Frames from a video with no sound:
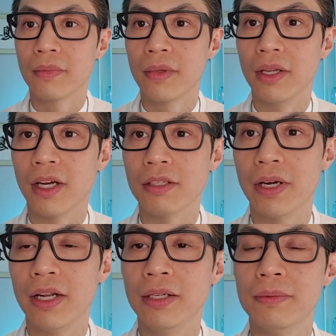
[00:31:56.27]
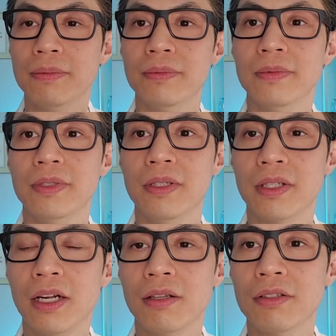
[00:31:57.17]
You guys ready?
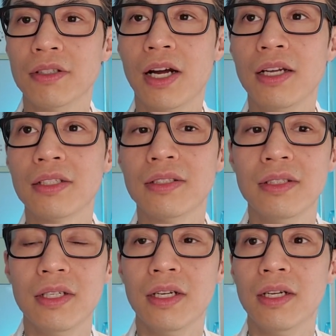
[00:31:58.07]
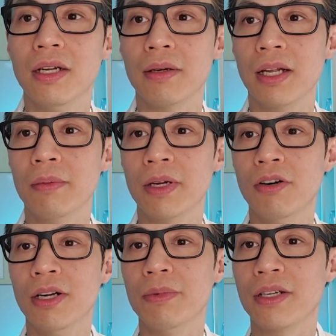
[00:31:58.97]
Okay, close your eyes. Okay, I'm going to hold up the